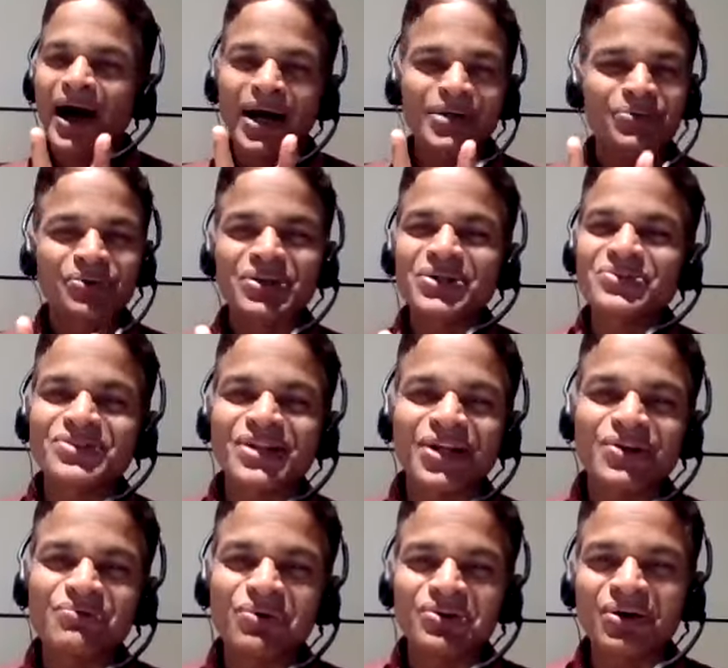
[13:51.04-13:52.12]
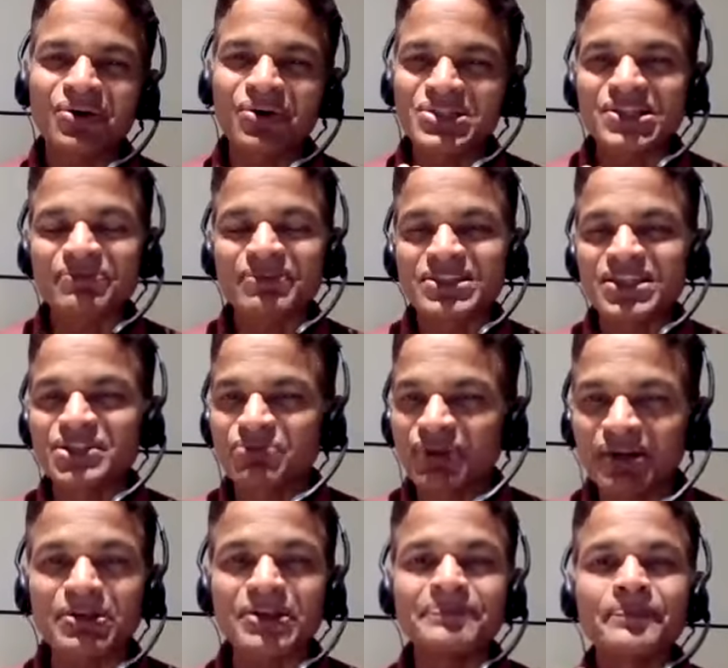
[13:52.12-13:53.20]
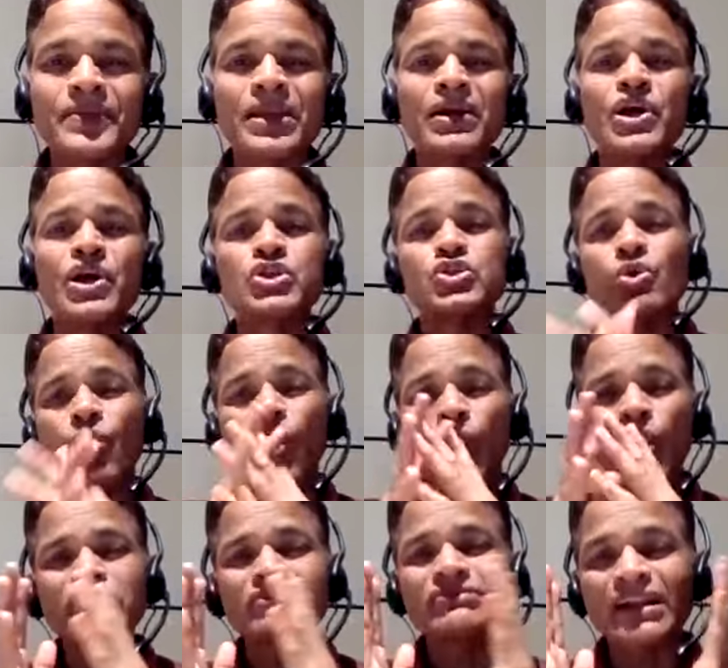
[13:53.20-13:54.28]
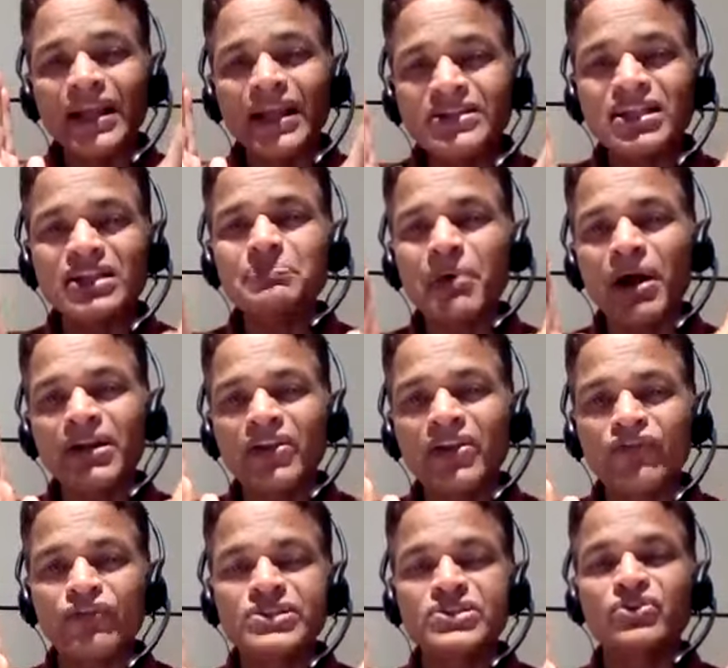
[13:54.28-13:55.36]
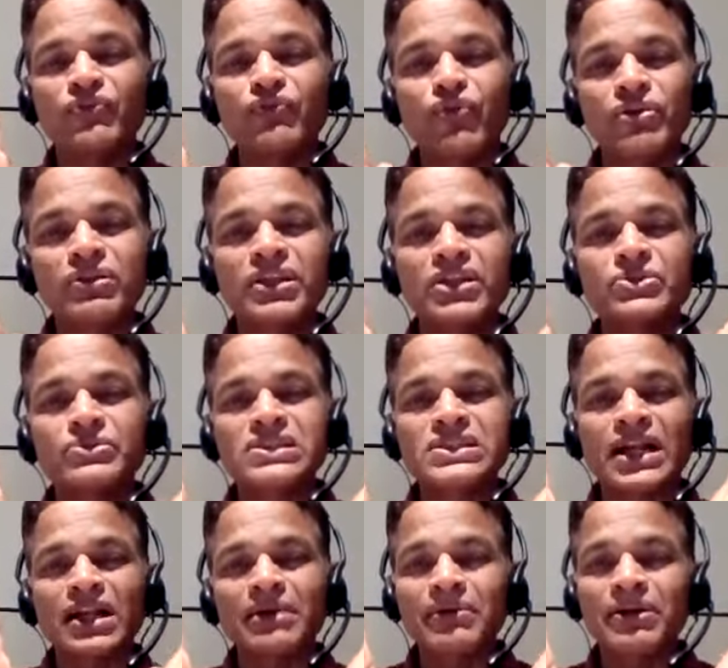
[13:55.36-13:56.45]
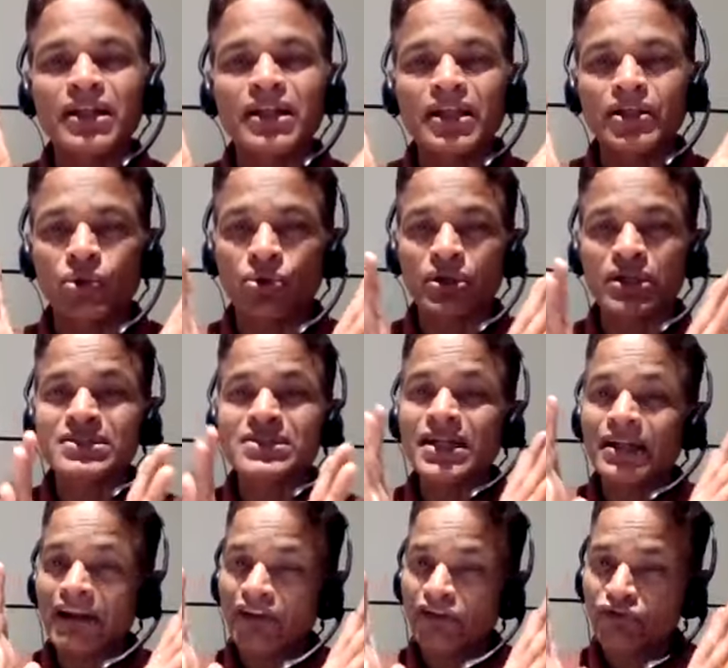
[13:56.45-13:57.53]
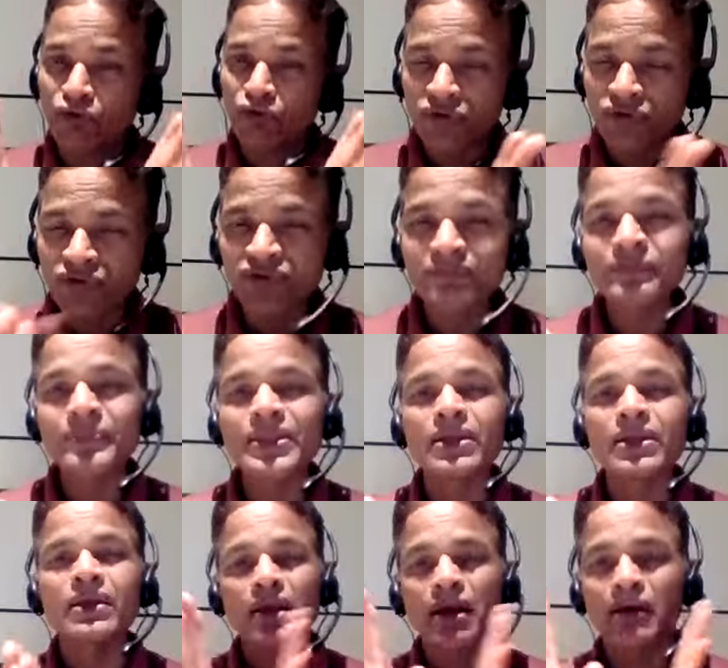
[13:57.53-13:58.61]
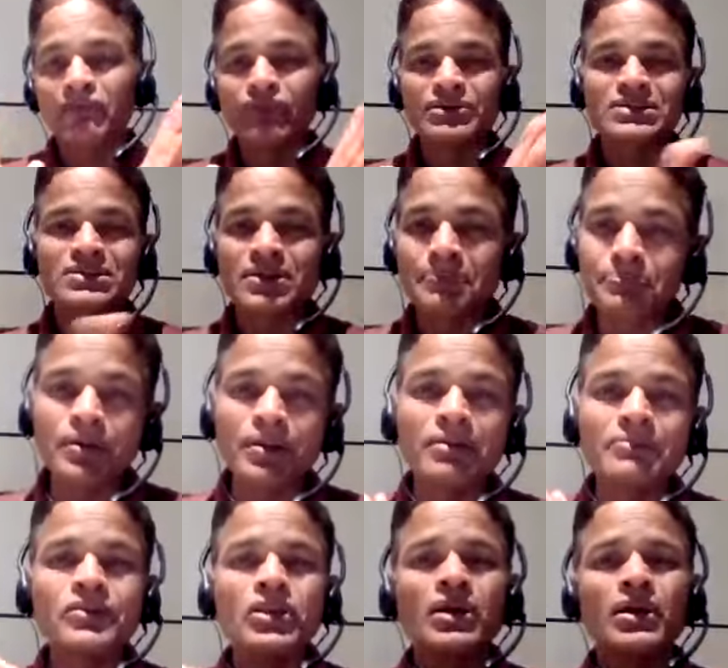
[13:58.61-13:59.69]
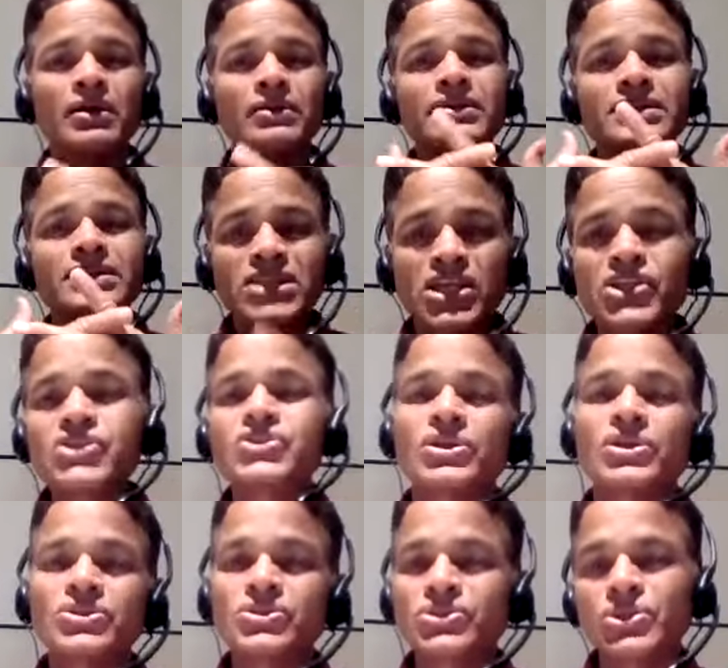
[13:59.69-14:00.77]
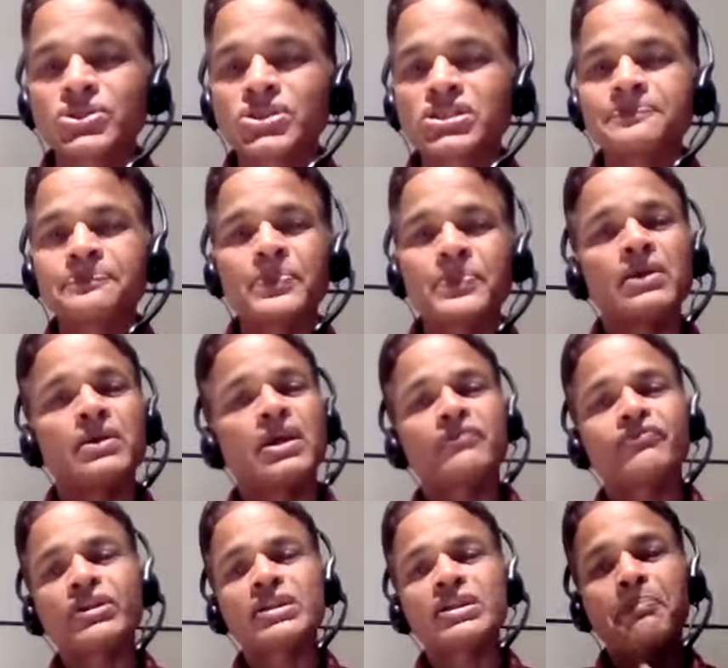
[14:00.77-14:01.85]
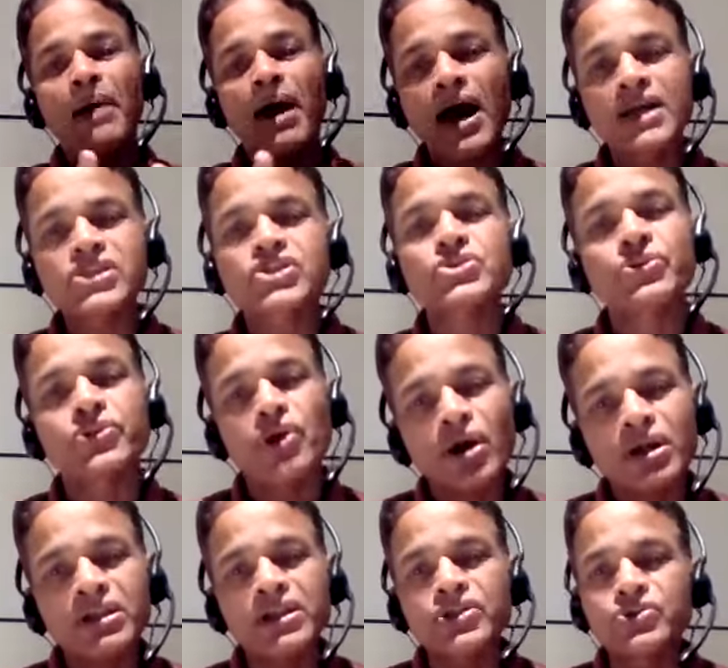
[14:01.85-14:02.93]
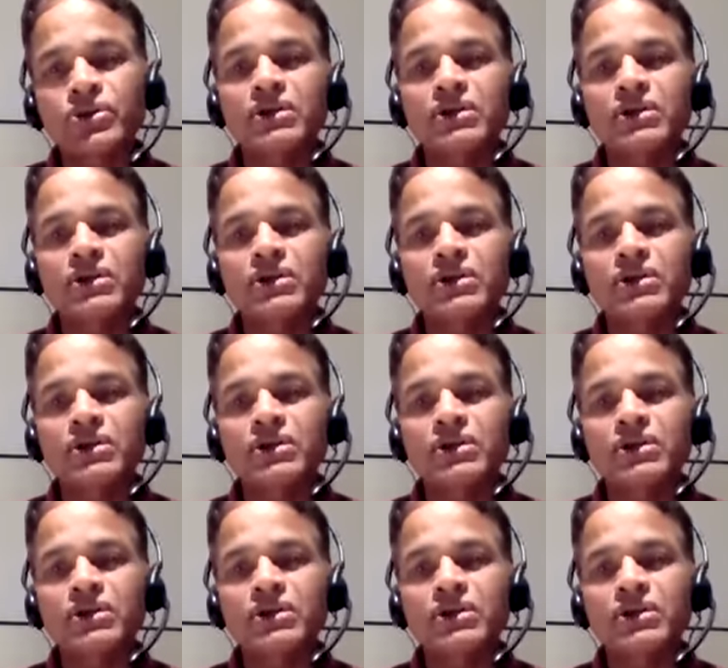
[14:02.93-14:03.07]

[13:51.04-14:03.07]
I don't need to tell you what the consequences will be. So all related parties, first of all, need to stand up and take notice that henceforth, come 1st April, the scene changes. If in the past you thought that you